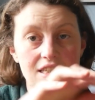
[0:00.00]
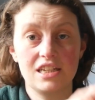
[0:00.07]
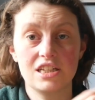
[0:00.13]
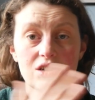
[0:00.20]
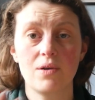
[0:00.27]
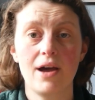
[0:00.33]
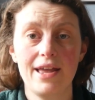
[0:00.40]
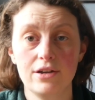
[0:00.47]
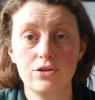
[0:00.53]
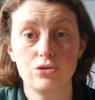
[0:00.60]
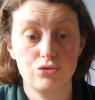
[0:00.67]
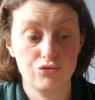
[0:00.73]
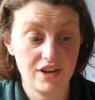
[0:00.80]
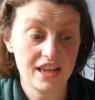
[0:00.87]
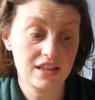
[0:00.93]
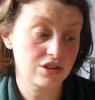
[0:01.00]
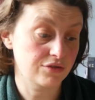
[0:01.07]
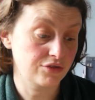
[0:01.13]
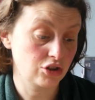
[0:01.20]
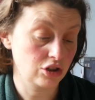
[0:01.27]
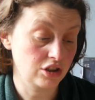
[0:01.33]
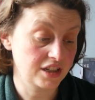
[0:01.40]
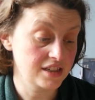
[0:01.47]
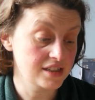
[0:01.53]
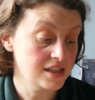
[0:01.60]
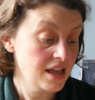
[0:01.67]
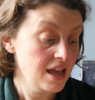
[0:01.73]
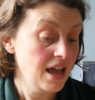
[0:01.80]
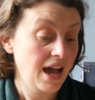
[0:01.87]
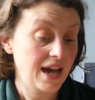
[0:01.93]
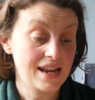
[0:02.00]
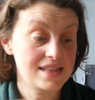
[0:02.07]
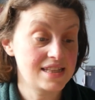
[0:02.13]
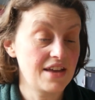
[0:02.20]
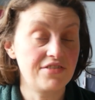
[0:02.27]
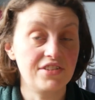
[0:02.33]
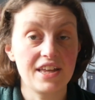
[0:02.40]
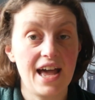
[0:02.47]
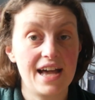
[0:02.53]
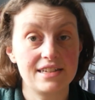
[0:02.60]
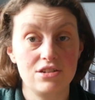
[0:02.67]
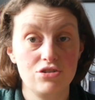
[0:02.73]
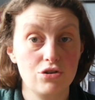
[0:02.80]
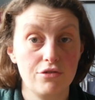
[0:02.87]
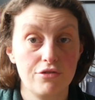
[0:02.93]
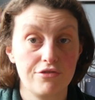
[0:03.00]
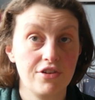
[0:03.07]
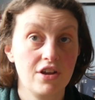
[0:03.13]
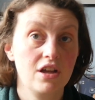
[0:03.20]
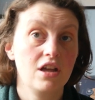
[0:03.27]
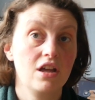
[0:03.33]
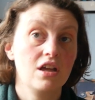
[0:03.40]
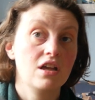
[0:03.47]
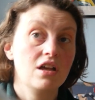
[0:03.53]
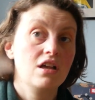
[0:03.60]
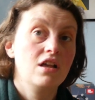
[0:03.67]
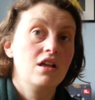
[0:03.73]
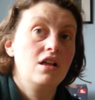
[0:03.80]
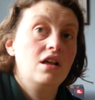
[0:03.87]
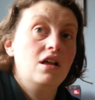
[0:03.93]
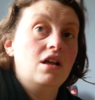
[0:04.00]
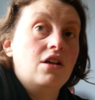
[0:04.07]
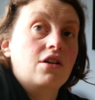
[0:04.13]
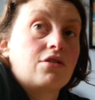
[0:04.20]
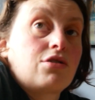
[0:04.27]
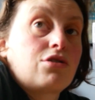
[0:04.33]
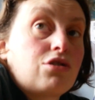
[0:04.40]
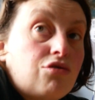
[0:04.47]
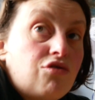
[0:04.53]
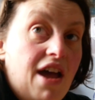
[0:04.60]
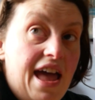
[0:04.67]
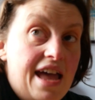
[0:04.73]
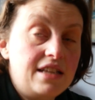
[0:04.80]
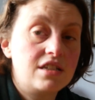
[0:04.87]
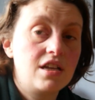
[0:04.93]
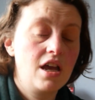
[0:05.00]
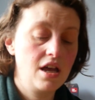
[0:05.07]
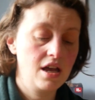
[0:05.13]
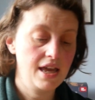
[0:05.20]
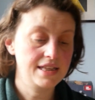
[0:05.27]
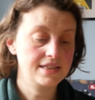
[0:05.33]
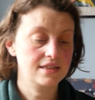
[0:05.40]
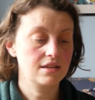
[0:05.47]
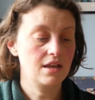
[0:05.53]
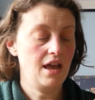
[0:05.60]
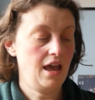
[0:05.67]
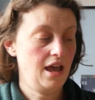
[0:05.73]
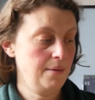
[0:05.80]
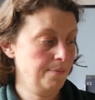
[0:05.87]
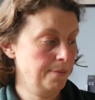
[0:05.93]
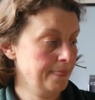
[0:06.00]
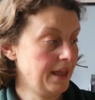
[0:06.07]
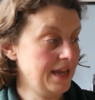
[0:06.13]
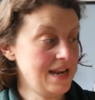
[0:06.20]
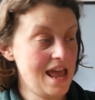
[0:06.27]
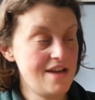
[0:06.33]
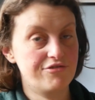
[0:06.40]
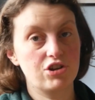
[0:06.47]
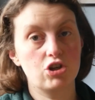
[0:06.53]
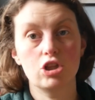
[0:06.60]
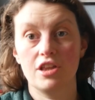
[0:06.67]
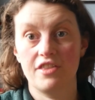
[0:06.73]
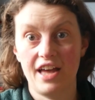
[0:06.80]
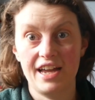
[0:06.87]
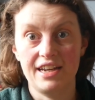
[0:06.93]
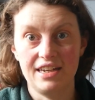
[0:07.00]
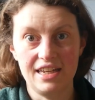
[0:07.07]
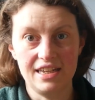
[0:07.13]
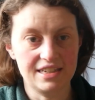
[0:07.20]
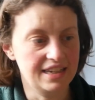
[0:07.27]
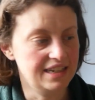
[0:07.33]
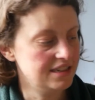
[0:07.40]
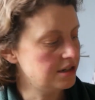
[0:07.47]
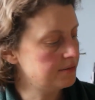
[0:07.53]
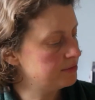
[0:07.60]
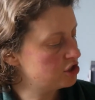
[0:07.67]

and it's quite a good range of colours, and I definitely had enough thread in every colour that I needed.